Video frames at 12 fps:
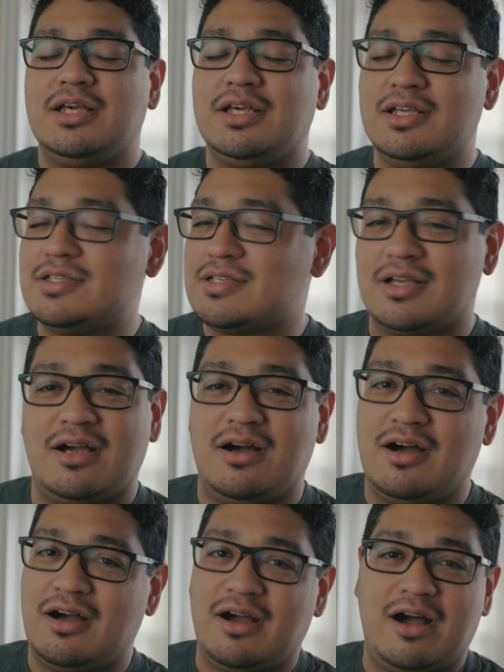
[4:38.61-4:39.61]
is
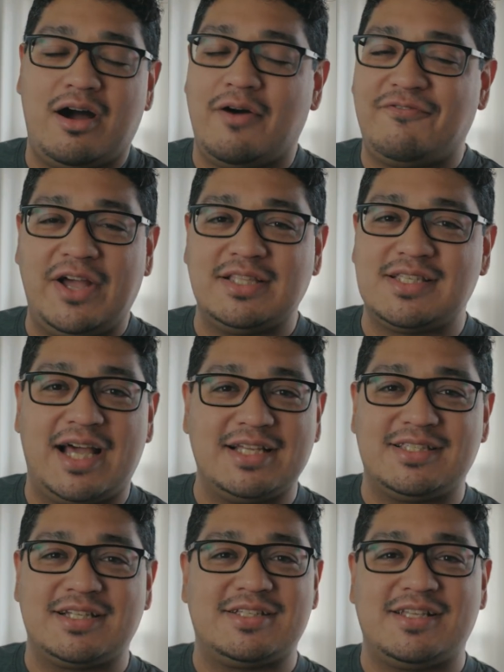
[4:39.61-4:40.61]
a
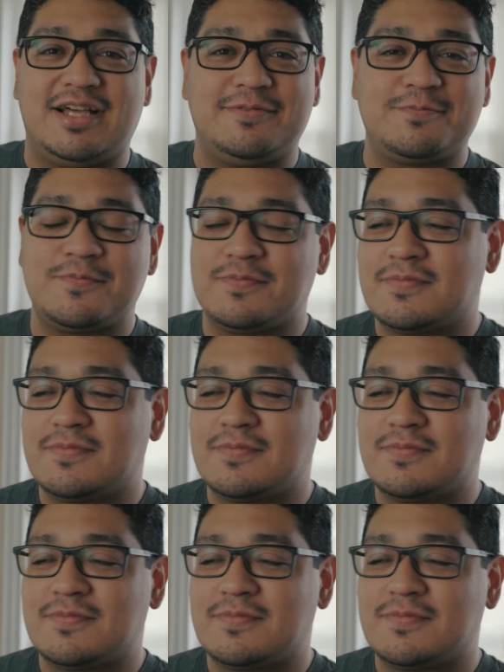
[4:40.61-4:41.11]
fantastic set.